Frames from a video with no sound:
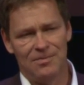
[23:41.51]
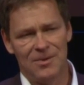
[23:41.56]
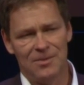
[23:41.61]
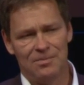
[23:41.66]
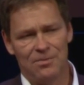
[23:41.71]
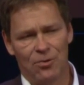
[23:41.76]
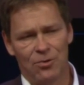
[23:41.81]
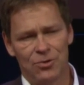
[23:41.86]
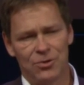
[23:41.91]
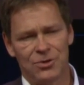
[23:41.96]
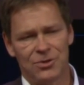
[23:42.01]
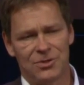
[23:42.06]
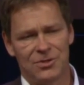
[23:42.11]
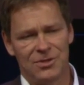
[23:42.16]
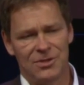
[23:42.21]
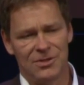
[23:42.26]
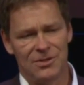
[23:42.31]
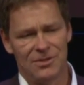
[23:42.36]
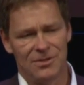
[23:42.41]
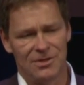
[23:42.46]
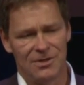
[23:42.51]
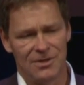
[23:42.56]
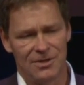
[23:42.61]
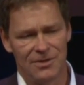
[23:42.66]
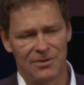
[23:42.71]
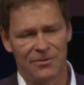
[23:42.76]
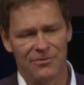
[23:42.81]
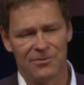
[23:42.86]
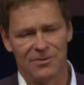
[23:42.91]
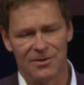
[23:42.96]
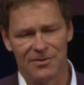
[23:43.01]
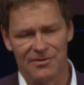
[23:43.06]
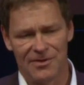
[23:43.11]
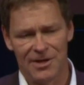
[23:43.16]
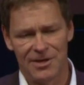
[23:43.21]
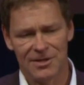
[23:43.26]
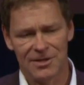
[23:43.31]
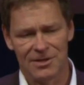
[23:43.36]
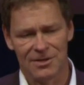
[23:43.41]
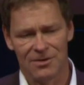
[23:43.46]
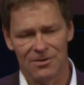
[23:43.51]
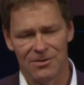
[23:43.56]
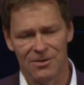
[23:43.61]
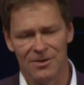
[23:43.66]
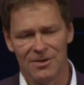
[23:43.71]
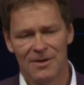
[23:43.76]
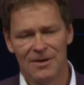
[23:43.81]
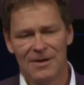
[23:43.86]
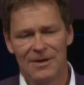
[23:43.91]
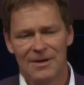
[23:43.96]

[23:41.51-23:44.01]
we pushed the, the industrialization or the